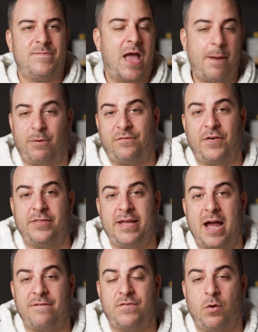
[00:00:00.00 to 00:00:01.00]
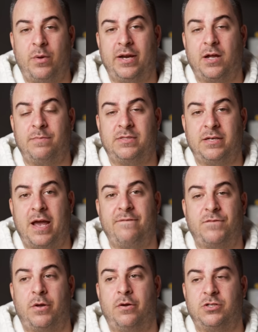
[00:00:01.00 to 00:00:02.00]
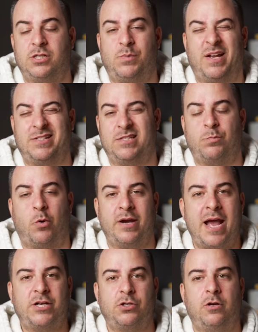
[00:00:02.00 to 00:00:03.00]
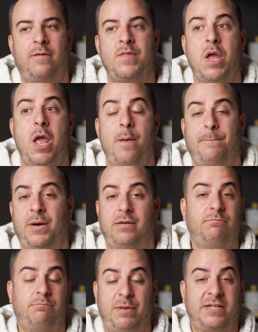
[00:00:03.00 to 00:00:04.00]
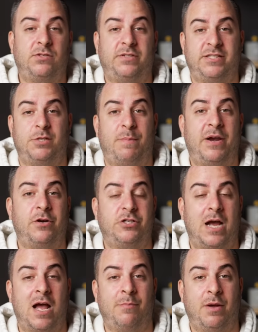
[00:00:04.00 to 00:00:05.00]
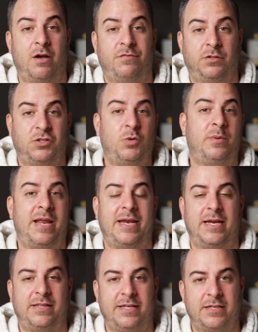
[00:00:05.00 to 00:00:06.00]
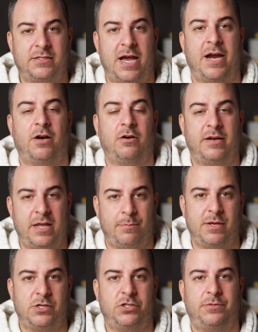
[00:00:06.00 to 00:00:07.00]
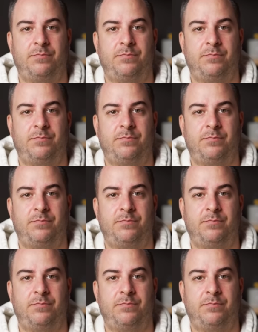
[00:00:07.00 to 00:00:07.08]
I prefer the iPhone when it comes to night photos just because it's more natural, but Pixel does a better job of illuminating the entire image.